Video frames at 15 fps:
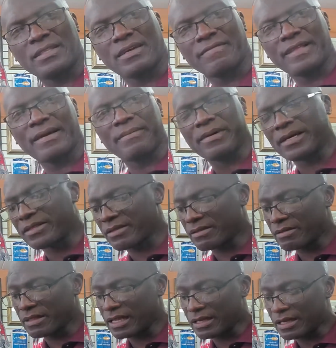of that month.
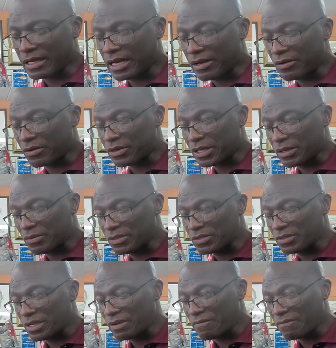It
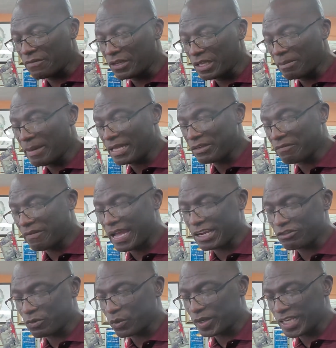was fully
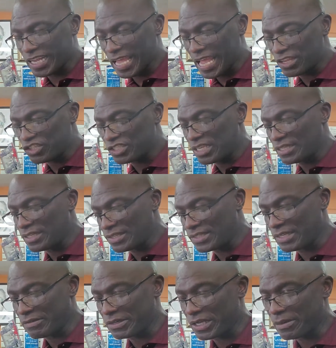manufactured when they etched in the
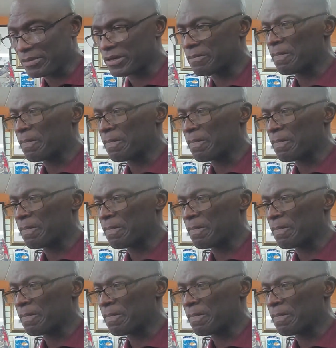serial number.